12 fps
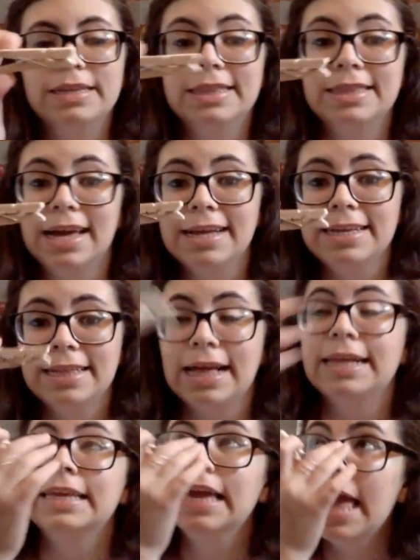it's tiny,
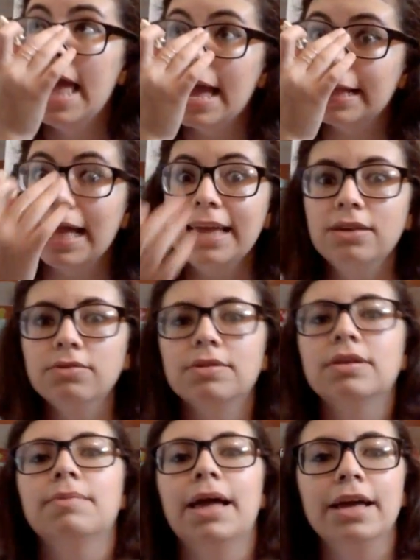and I use
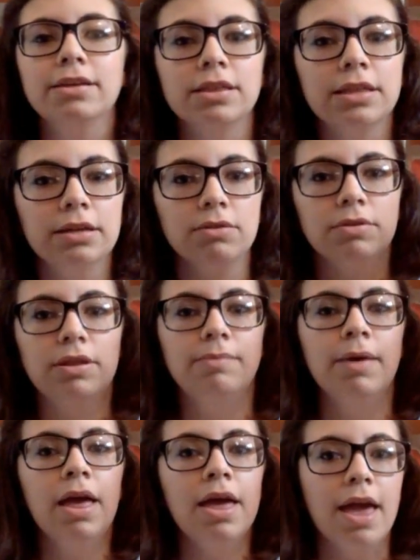them. I actually use
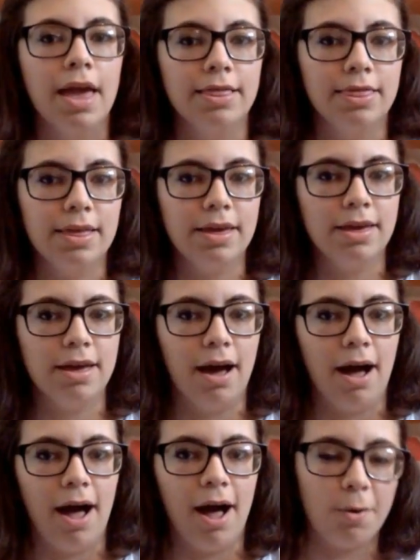them in the
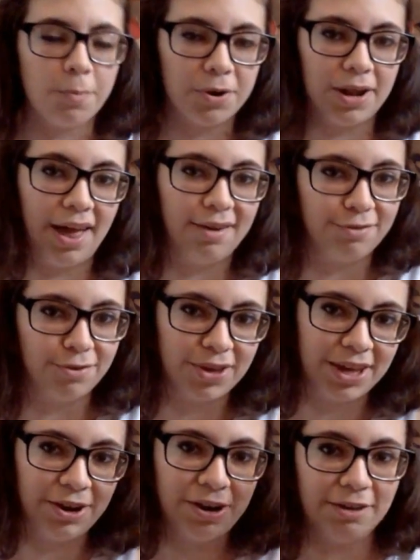upper level here.